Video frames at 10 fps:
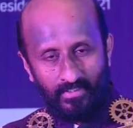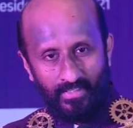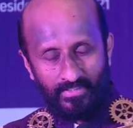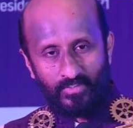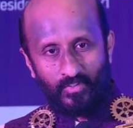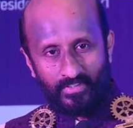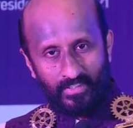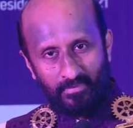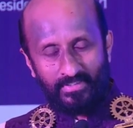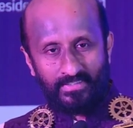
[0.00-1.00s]
I sought
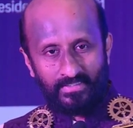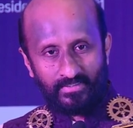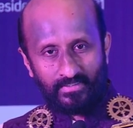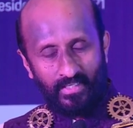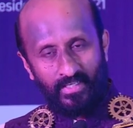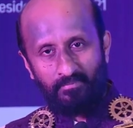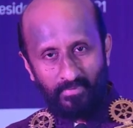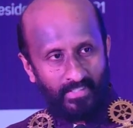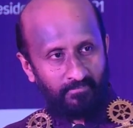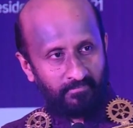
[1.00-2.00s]
their blessings and I
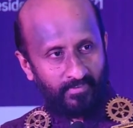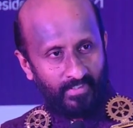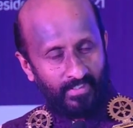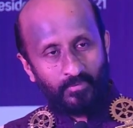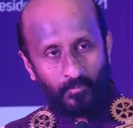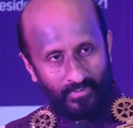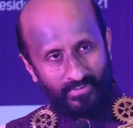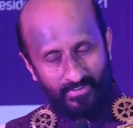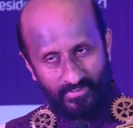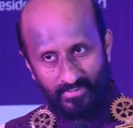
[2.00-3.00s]
believe it
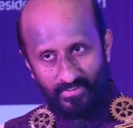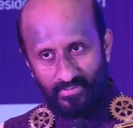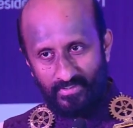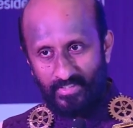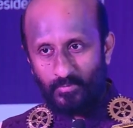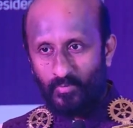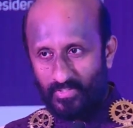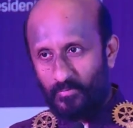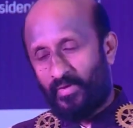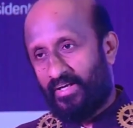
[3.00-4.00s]
worked. It
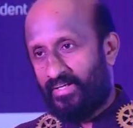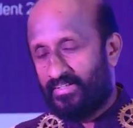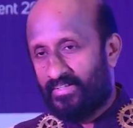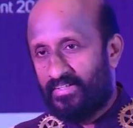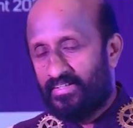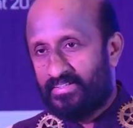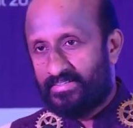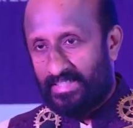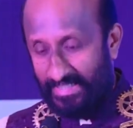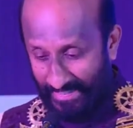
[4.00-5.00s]
worked well
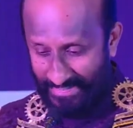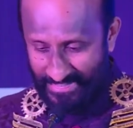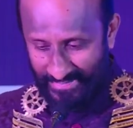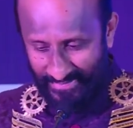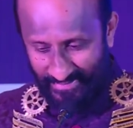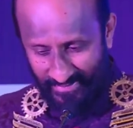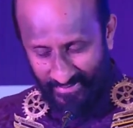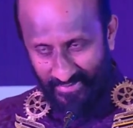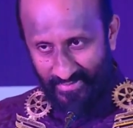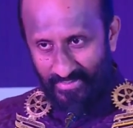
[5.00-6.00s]
till the end.
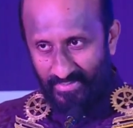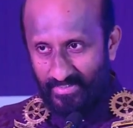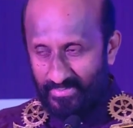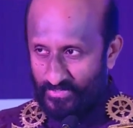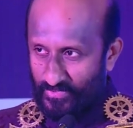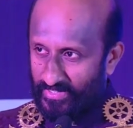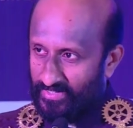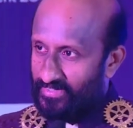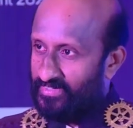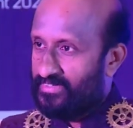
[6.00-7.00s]
The
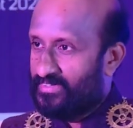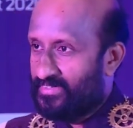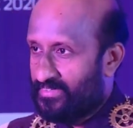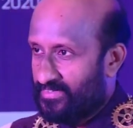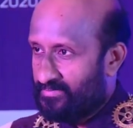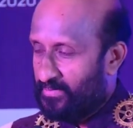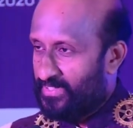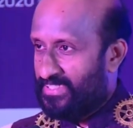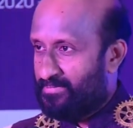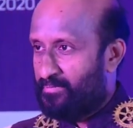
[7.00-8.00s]
trainer,
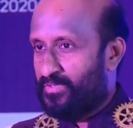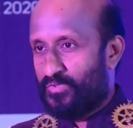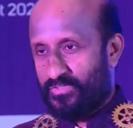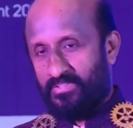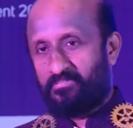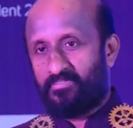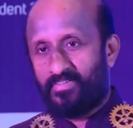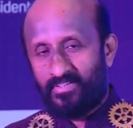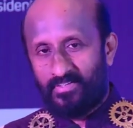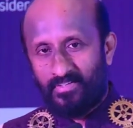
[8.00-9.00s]
PDG Baby
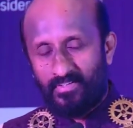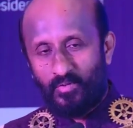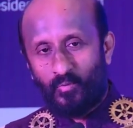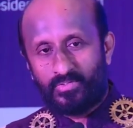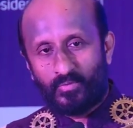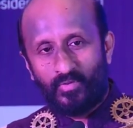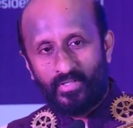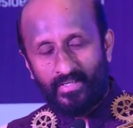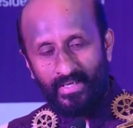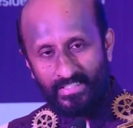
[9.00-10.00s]
Joseph, who was
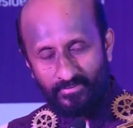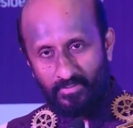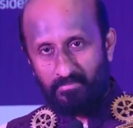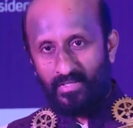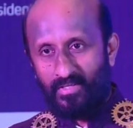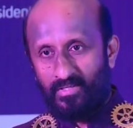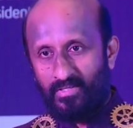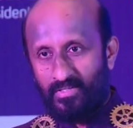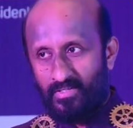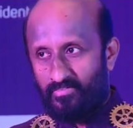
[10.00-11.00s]
holding hands with me
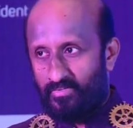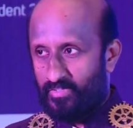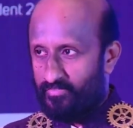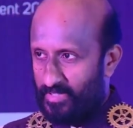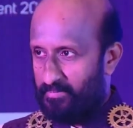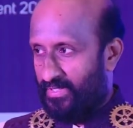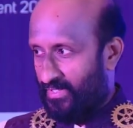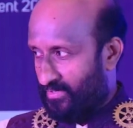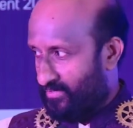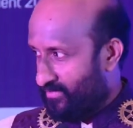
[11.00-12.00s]
from the very
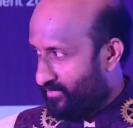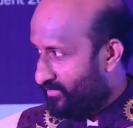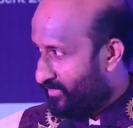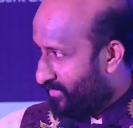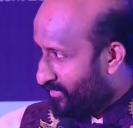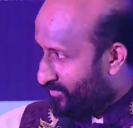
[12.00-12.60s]
beginning,